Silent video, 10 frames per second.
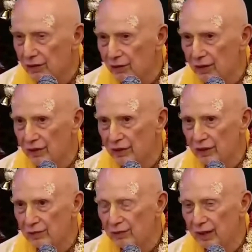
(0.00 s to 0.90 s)
So it
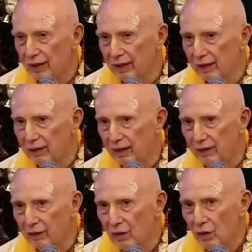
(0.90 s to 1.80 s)
is explained
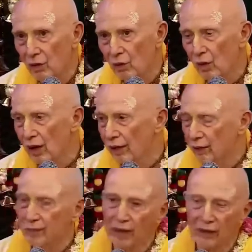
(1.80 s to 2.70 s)
that
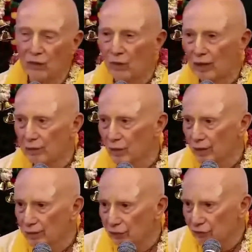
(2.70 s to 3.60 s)
one, no matter what
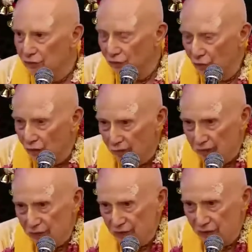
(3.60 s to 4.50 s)
one
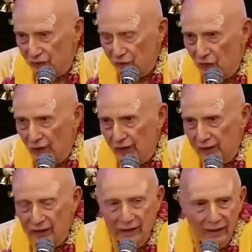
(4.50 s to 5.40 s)
performs, if
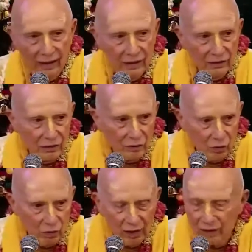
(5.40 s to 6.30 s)
one dedicates
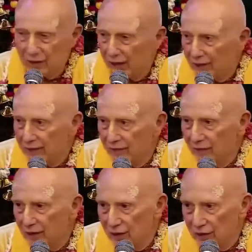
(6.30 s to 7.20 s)
one's
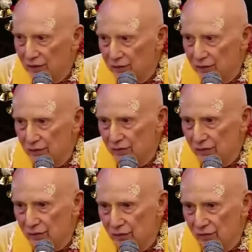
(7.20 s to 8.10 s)
activities to
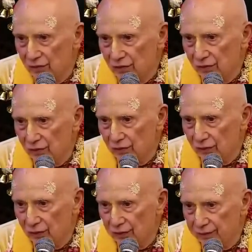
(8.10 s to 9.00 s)
the service of the
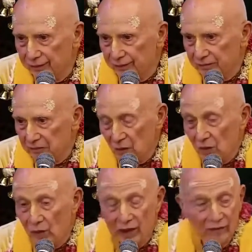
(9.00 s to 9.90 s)
Lord,
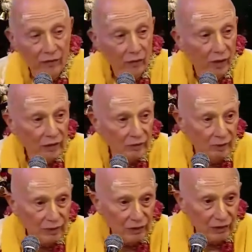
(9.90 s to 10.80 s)
whatever
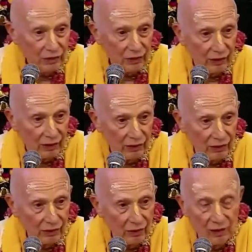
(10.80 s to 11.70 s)
one's position
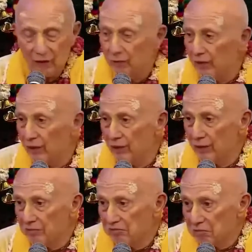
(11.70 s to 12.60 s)
is,
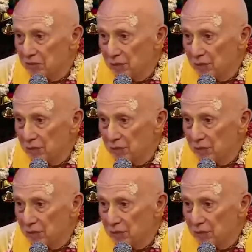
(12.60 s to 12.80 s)
within